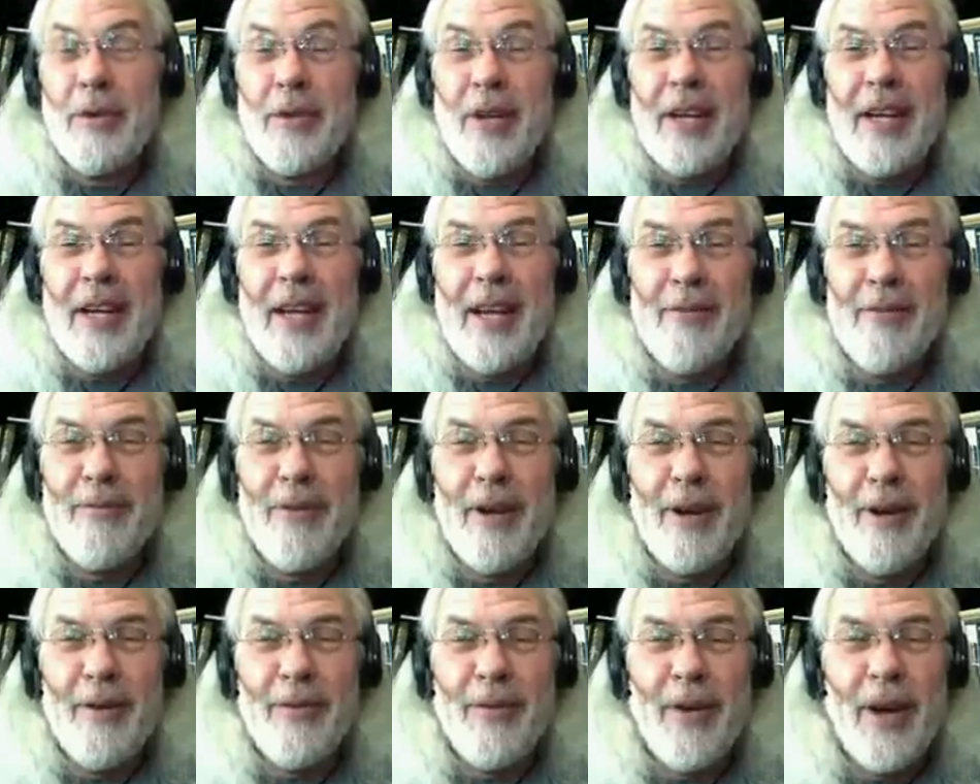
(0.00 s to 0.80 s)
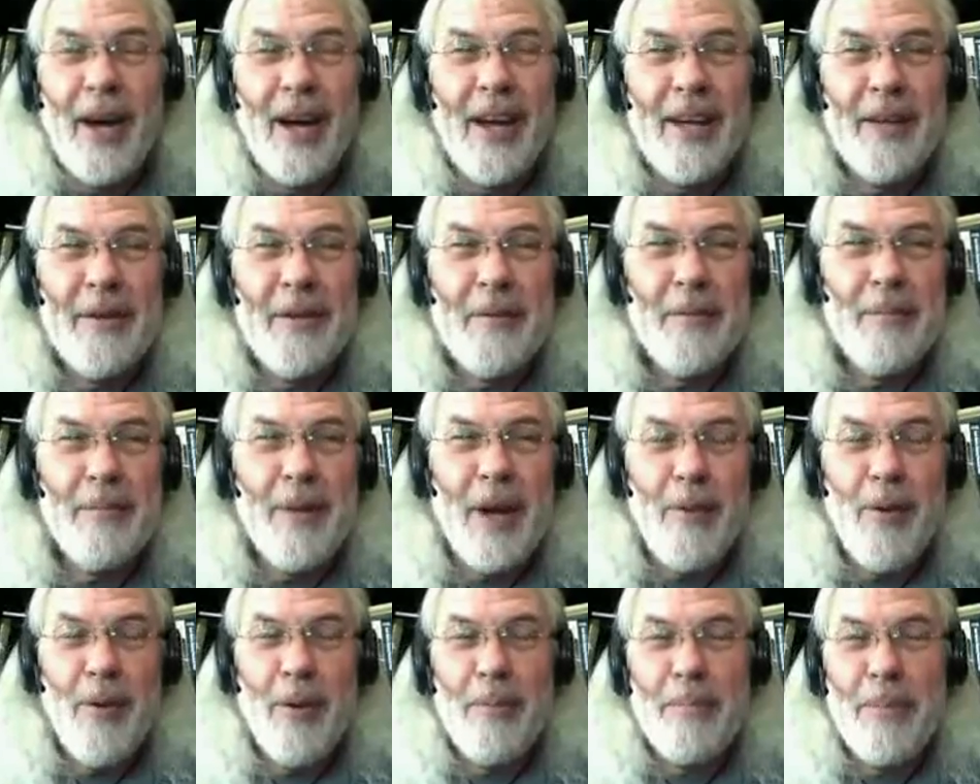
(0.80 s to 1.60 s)
which I can't verify,
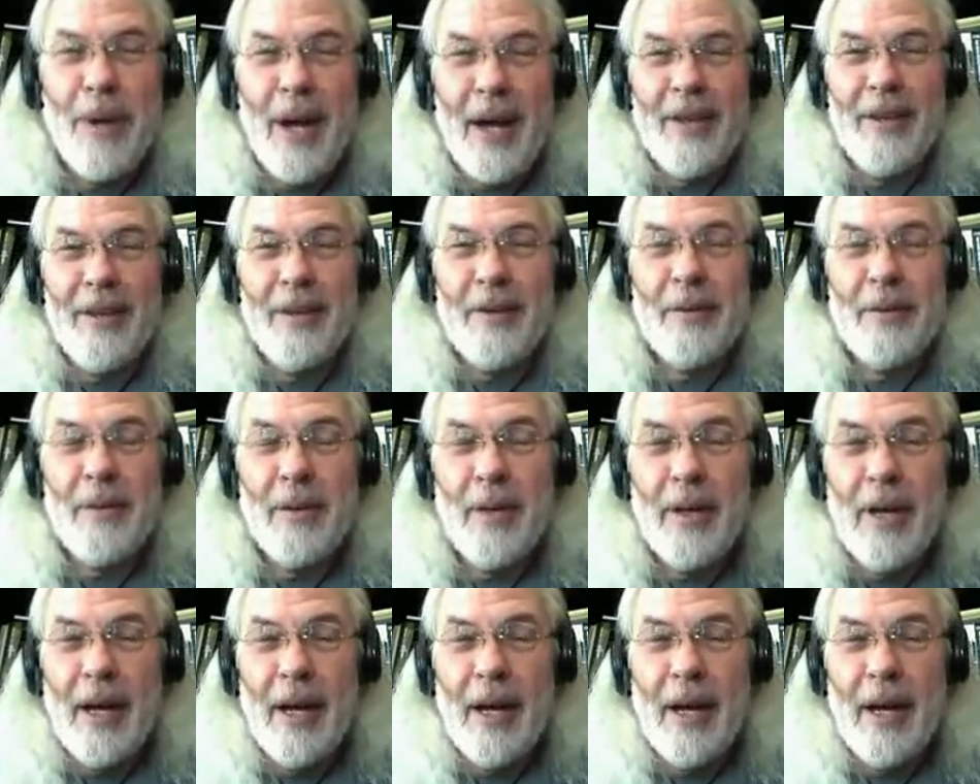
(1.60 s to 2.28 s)
but I won't bother.